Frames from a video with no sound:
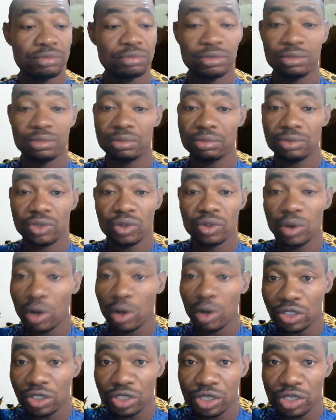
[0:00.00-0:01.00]
to lunch.
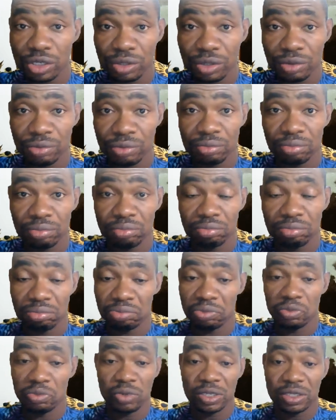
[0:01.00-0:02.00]
Went
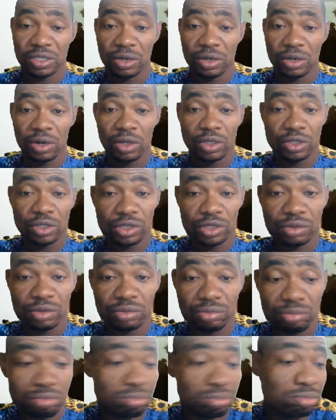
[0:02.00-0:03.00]
to lunch.
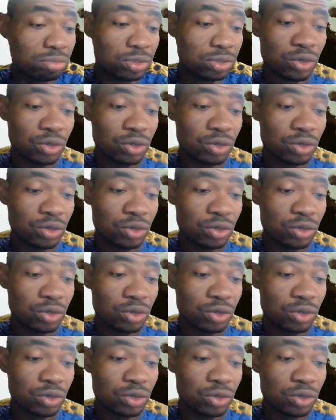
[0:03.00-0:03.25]
No.